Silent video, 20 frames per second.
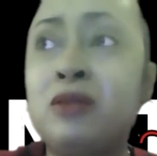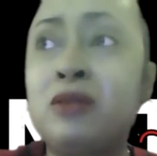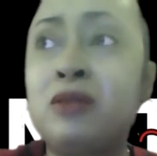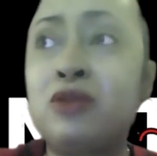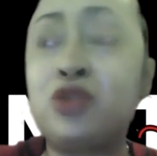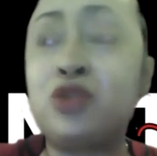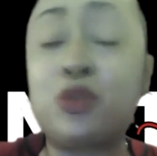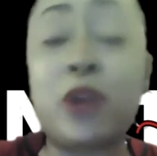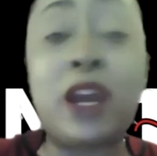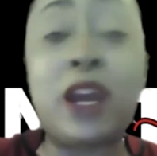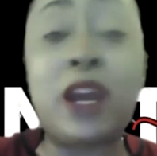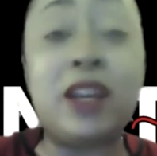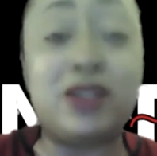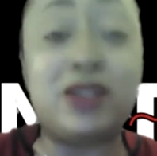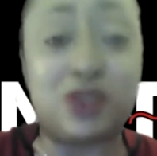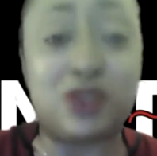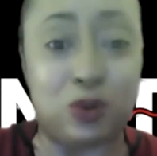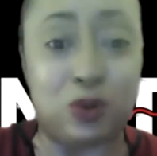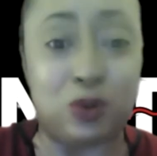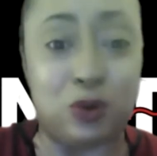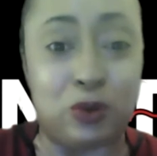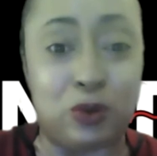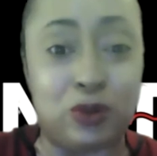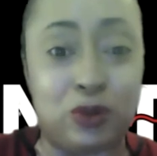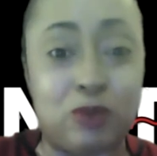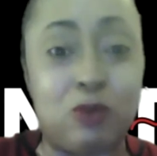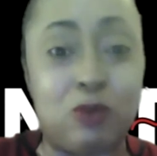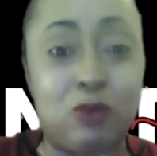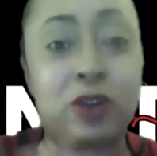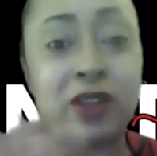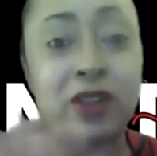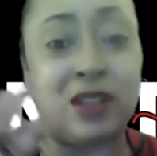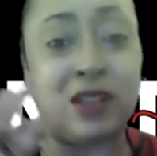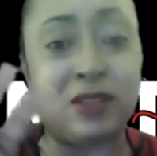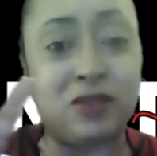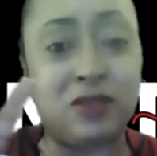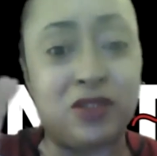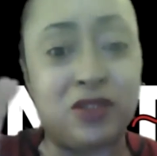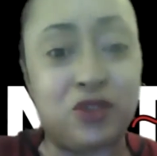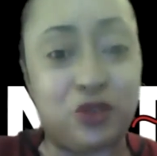trade schools more
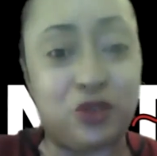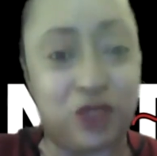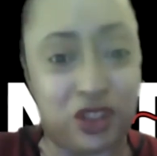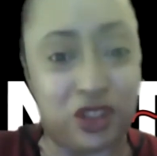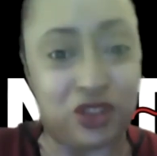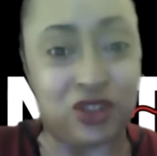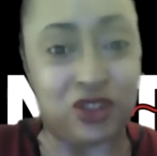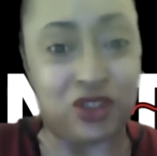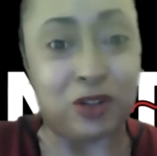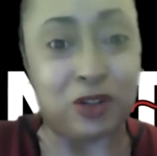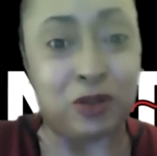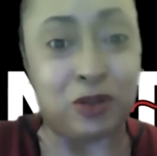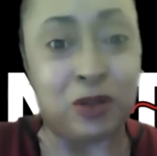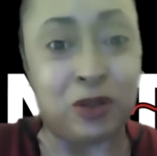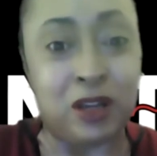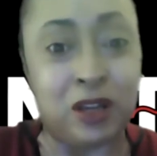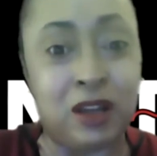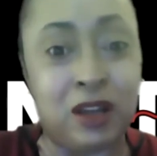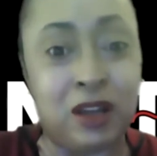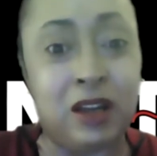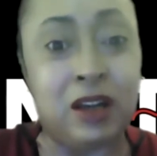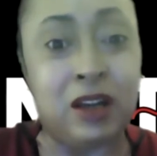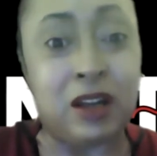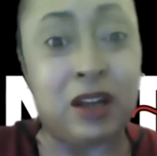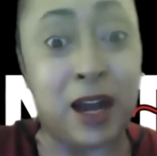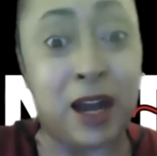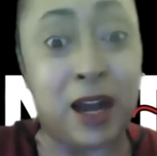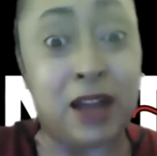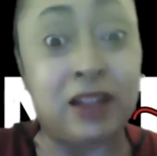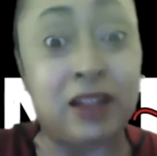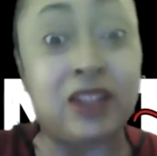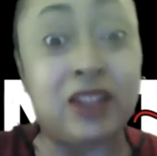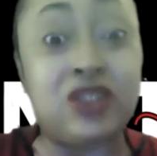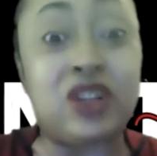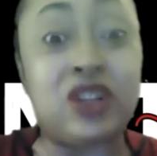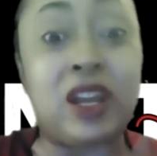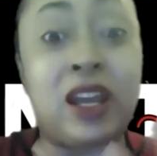than the traditional college.